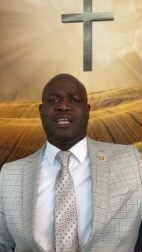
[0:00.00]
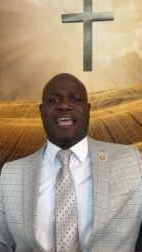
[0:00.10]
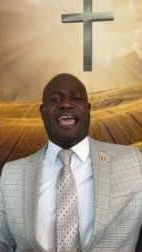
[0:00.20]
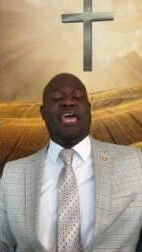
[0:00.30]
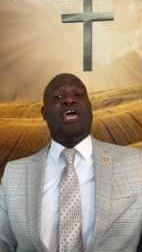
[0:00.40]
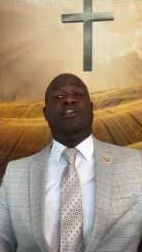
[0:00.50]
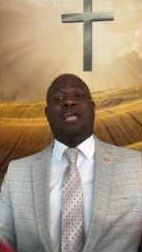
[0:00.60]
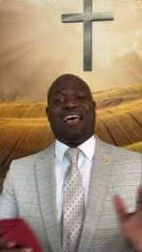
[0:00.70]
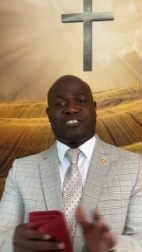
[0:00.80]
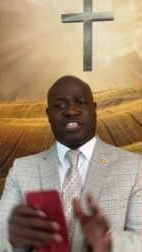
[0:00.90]
And, and
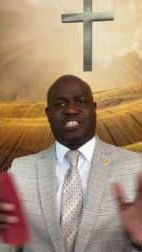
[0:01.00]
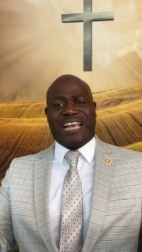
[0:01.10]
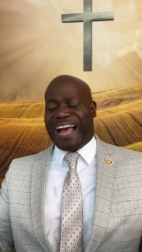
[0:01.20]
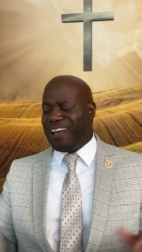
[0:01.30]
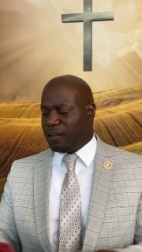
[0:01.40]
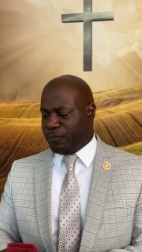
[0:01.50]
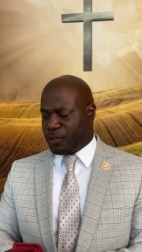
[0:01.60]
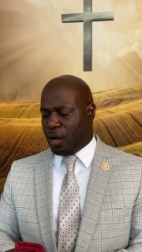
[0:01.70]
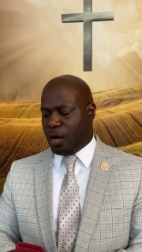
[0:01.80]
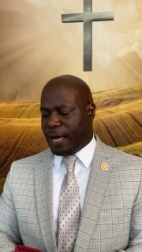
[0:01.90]
as a child of
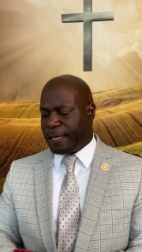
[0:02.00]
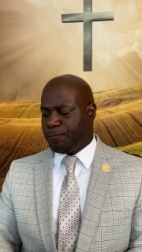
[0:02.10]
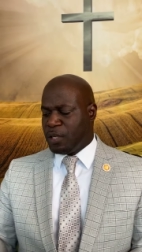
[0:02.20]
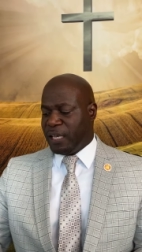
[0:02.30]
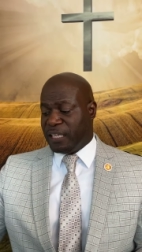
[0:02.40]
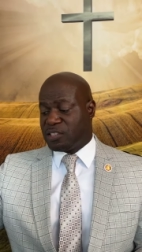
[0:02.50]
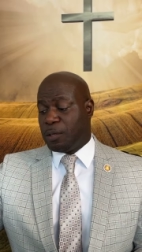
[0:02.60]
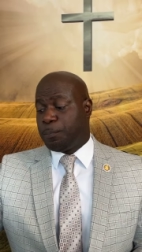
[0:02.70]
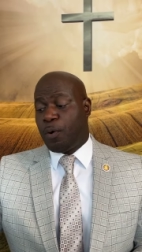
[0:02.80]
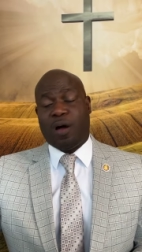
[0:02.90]
God, it's
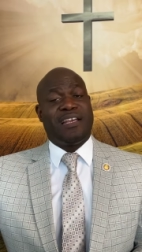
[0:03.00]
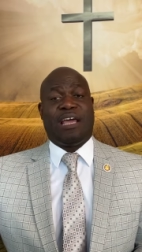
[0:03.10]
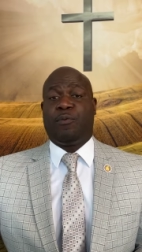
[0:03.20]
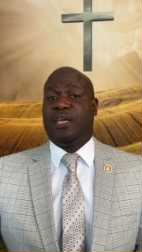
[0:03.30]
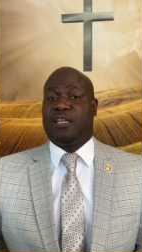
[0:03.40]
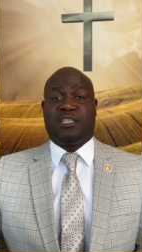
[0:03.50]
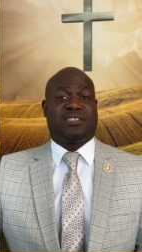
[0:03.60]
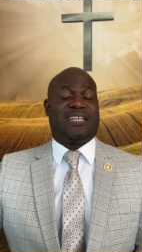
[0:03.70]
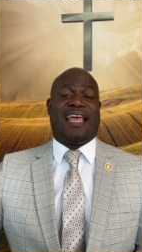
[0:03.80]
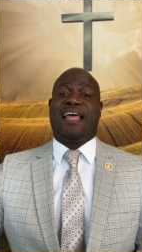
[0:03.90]
important that we
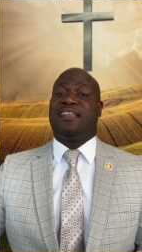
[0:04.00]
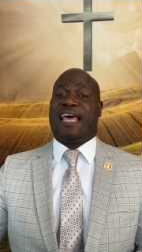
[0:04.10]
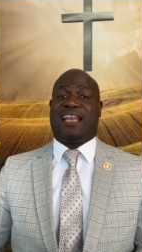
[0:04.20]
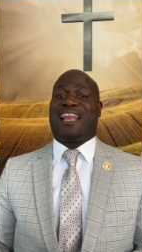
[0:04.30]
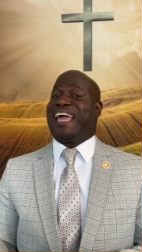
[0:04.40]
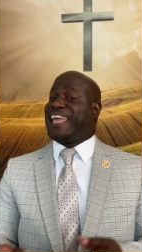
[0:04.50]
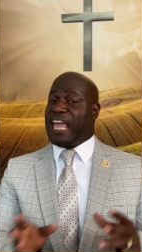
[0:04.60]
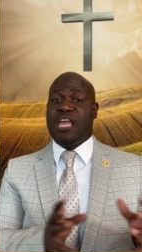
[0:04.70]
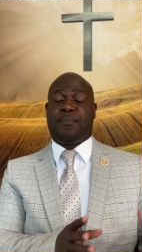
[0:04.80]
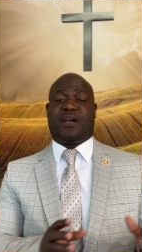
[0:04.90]
understand that, like
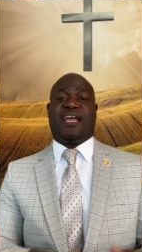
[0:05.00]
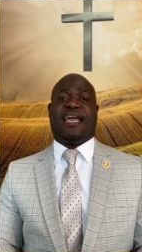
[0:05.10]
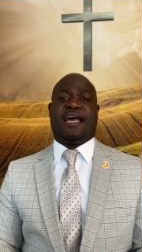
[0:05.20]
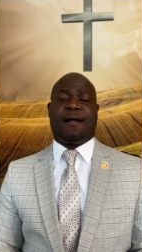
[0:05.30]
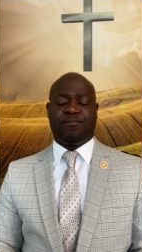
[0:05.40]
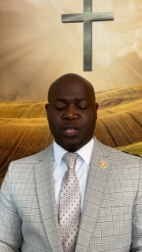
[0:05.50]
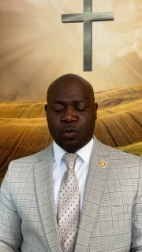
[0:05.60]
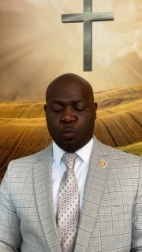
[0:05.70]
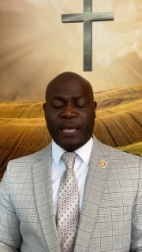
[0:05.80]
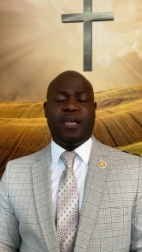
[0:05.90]
Abraham,
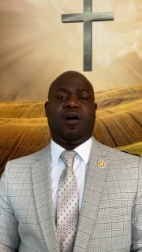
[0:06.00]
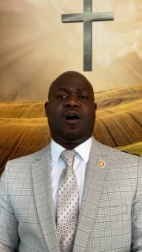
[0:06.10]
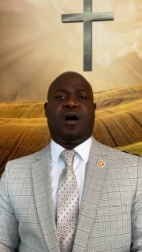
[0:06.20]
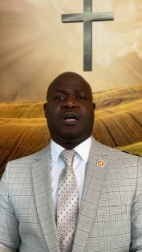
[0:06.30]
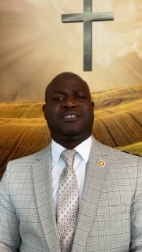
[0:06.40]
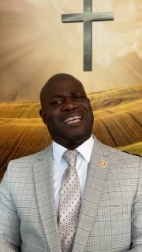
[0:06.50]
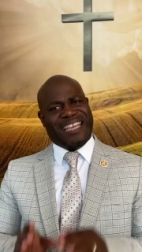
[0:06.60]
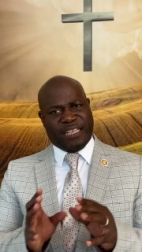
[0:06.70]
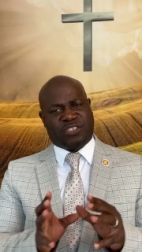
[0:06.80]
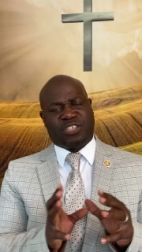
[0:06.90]
we are
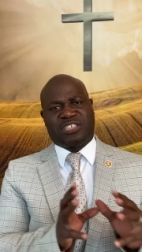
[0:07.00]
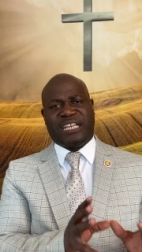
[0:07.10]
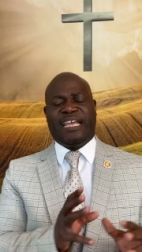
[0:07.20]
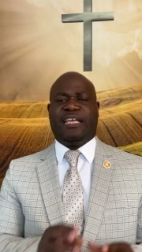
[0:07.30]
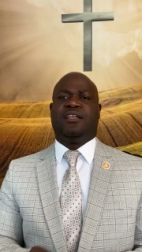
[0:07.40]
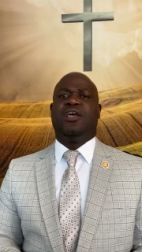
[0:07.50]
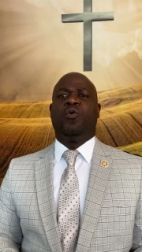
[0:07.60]
to intercede.